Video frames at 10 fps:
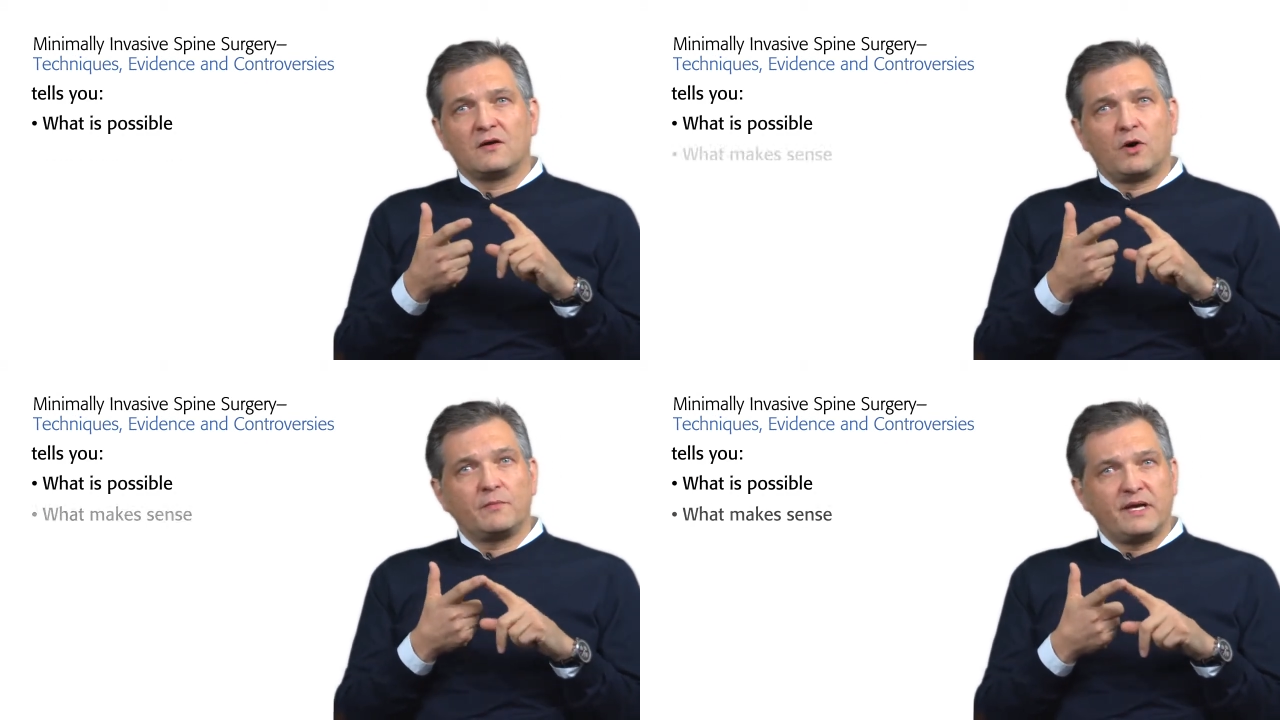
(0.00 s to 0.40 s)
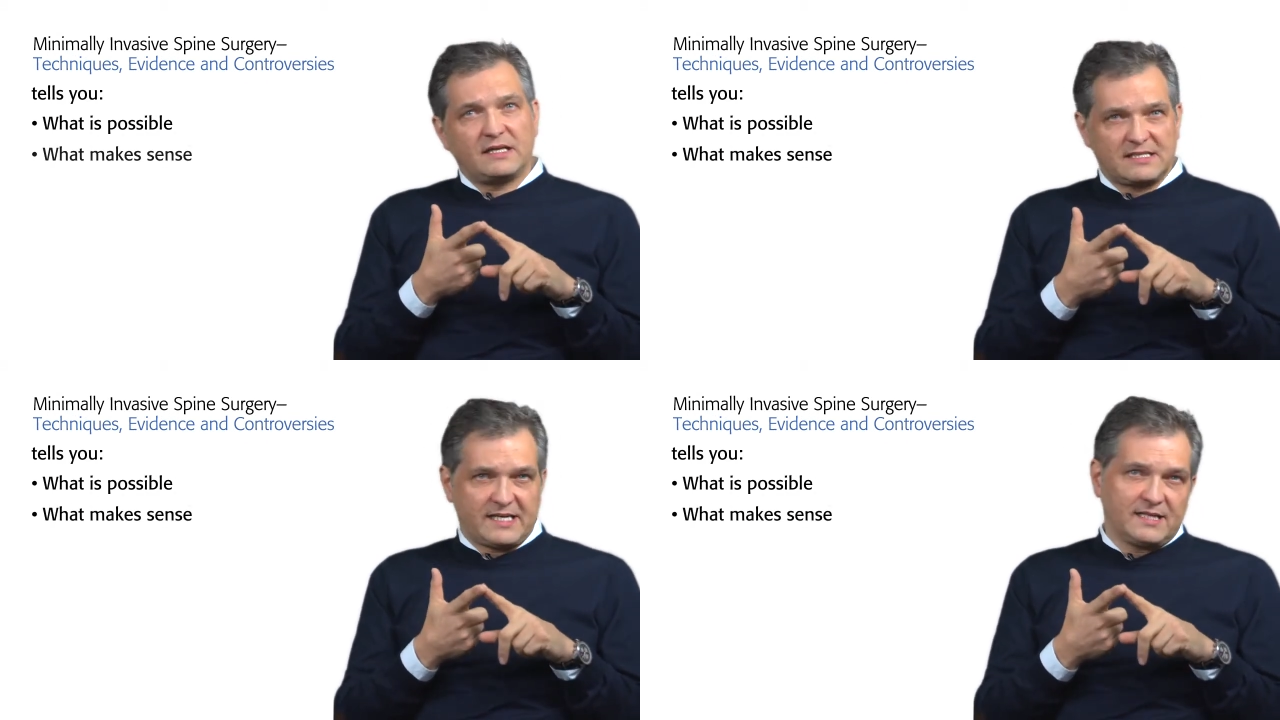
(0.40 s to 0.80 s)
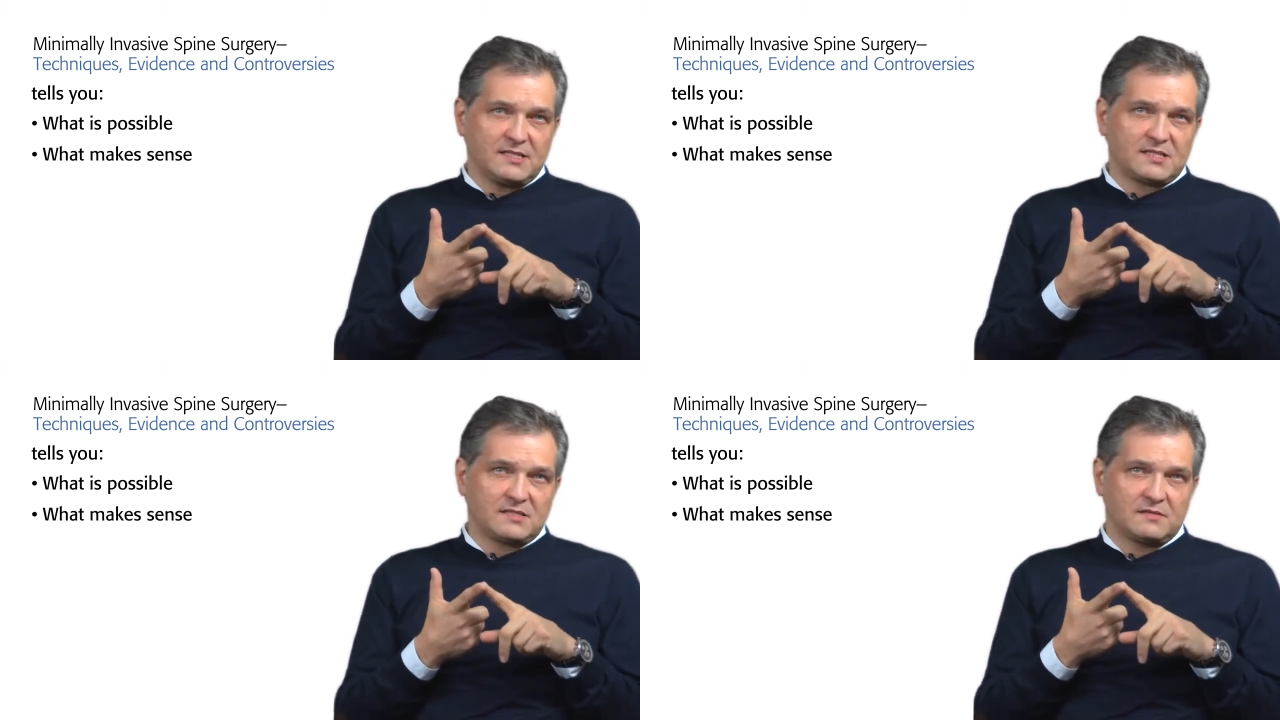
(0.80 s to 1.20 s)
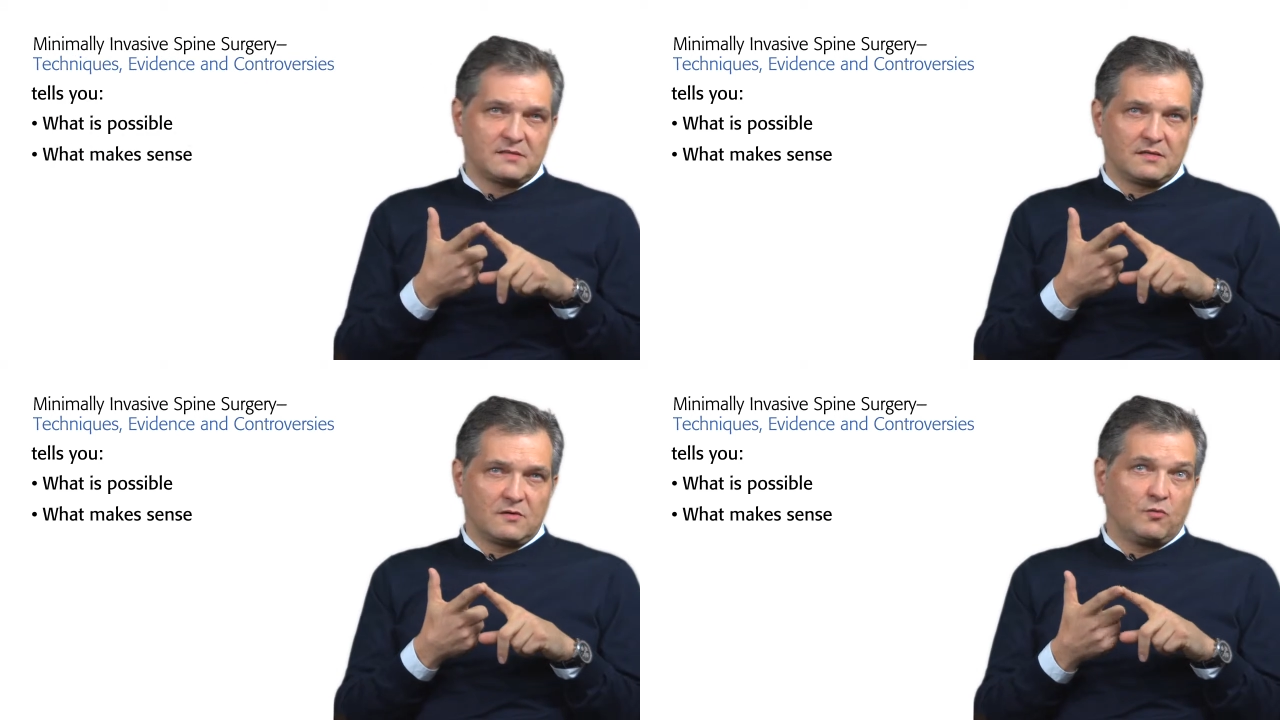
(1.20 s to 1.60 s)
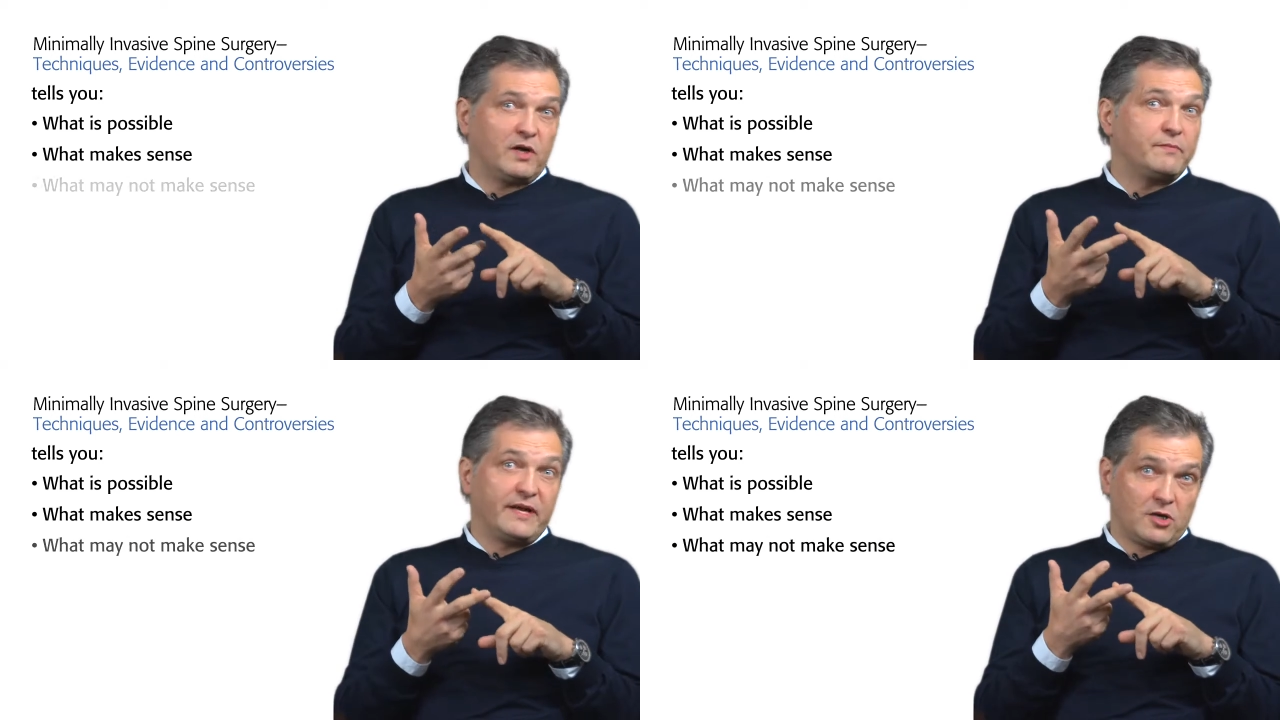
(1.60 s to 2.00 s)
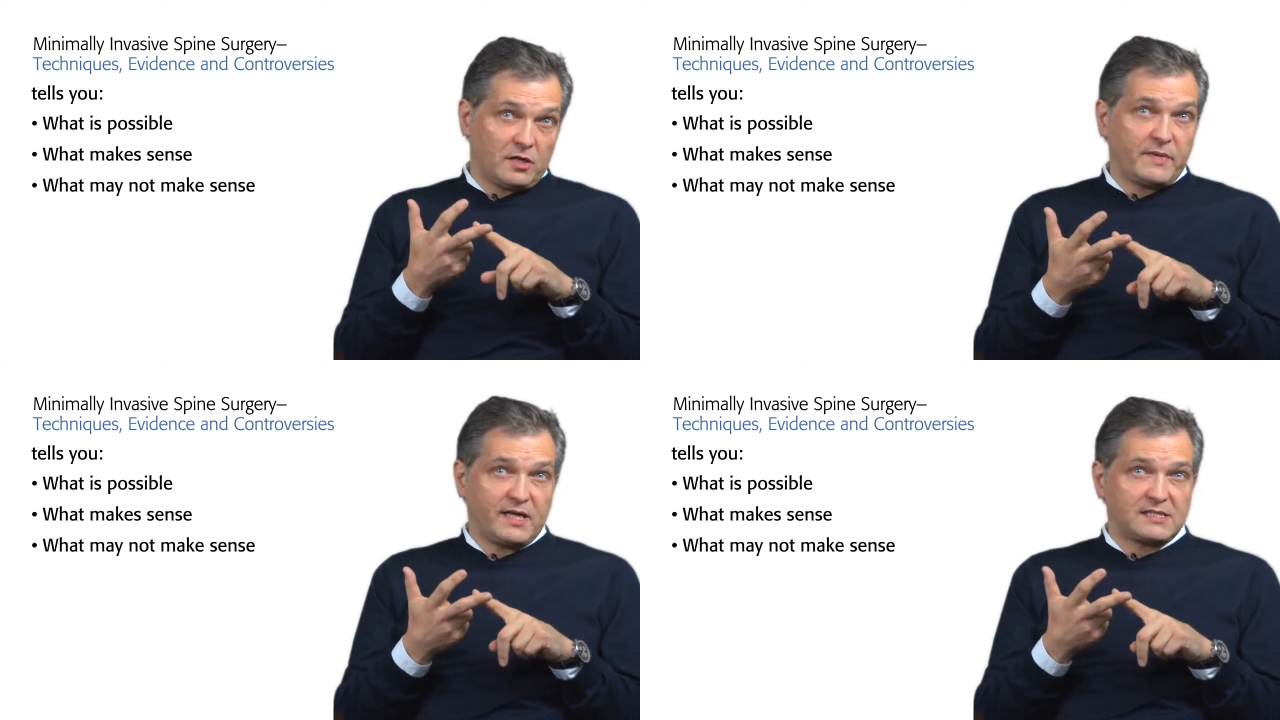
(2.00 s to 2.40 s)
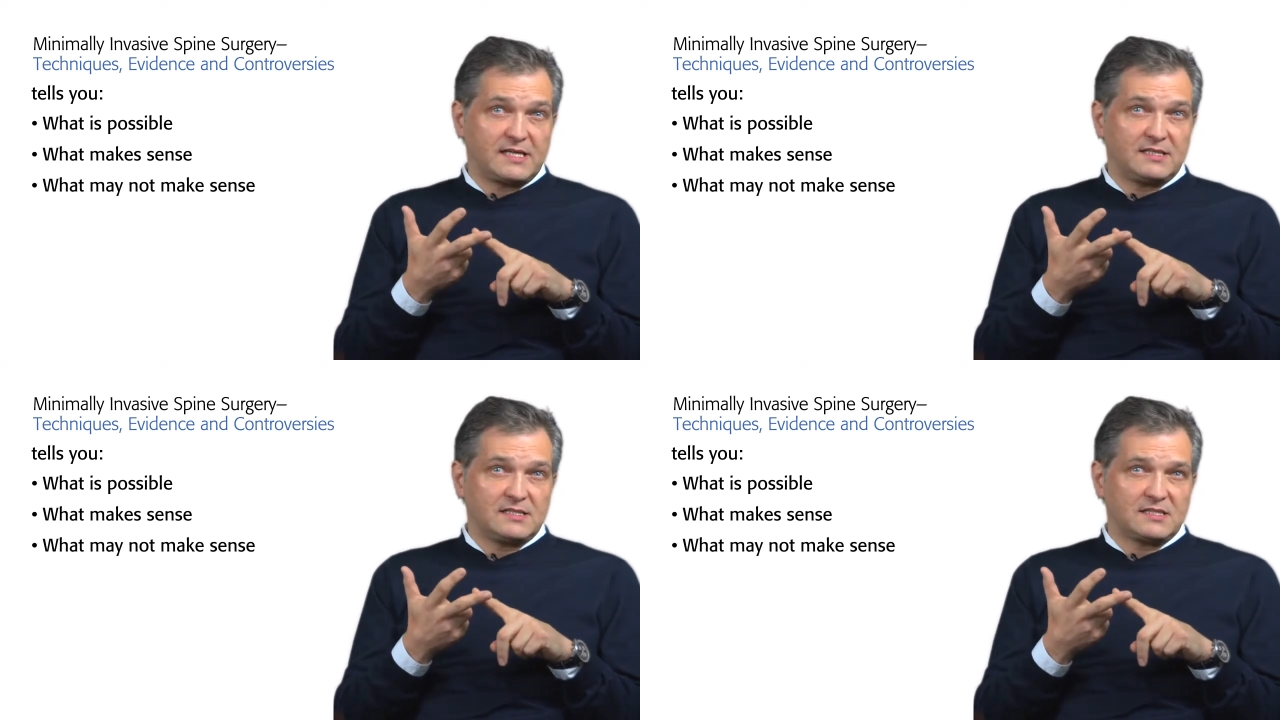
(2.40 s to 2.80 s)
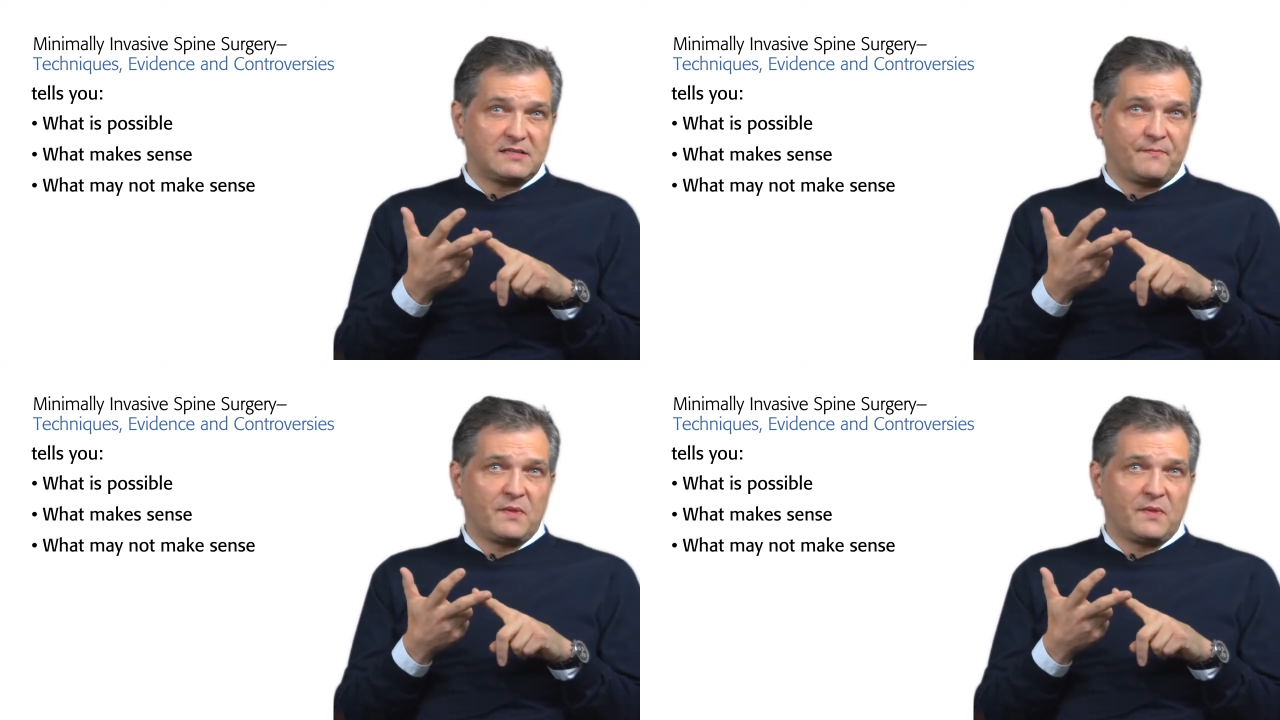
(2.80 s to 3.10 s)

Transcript: what makes sense, what may not make sense,